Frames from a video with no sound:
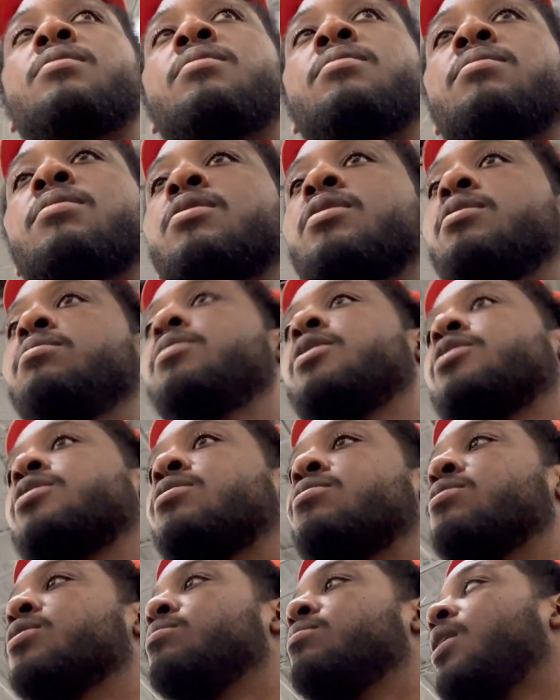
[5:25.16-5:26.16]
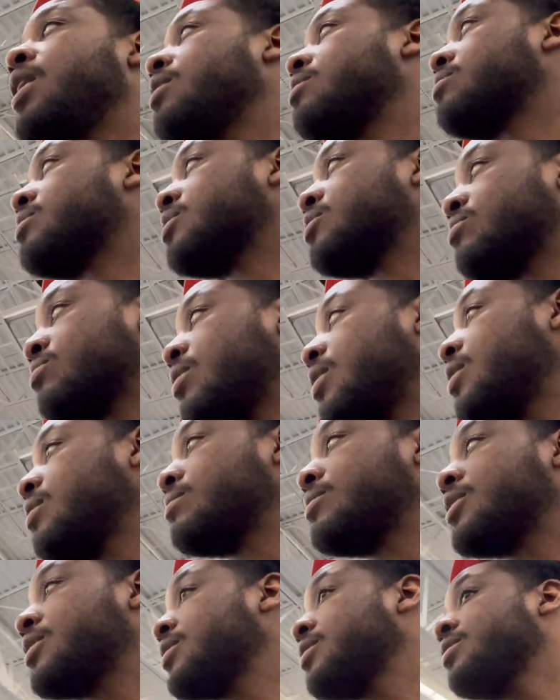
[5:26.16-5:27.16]
Bro, they must have remodeled this
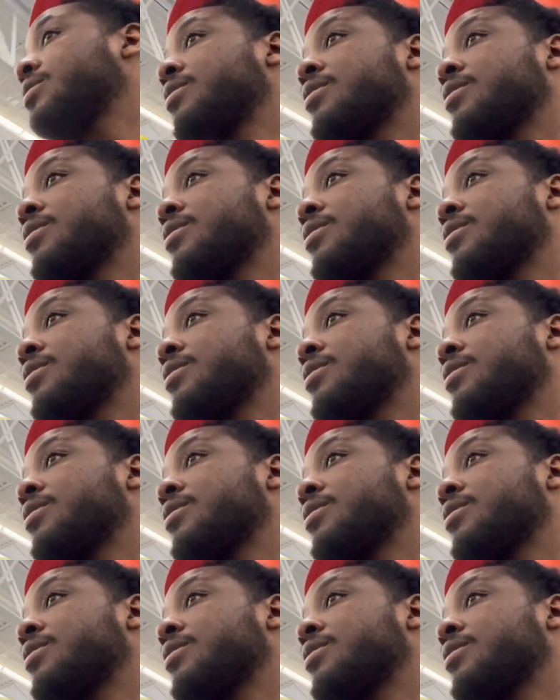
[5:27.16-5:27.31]
Walmart.